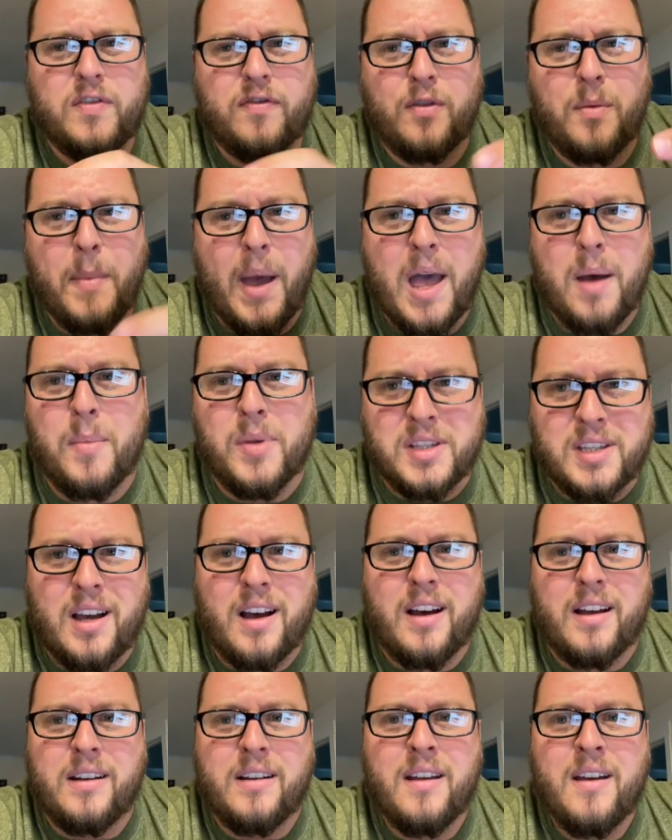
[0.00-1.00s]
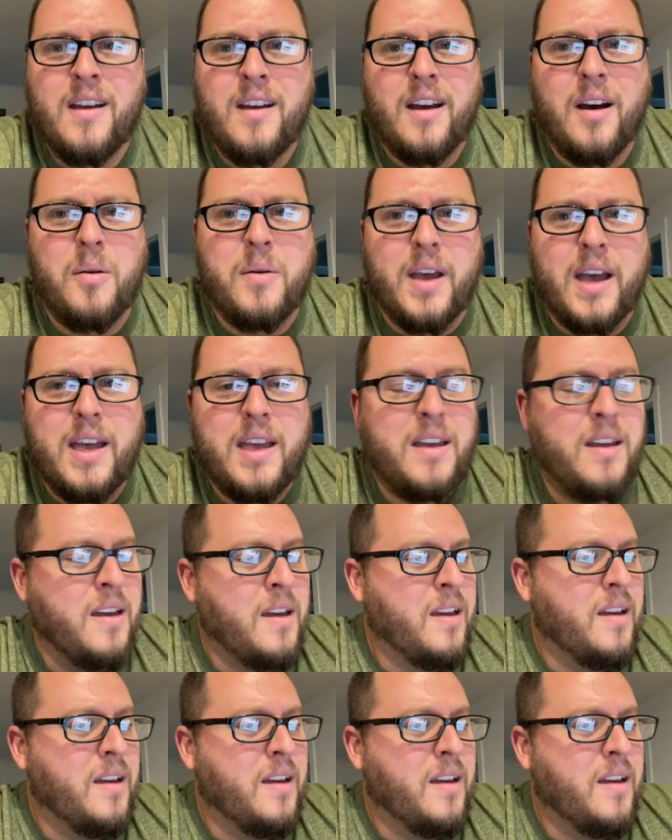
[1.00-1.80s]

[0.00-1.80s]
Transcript: from Amazon. Okay?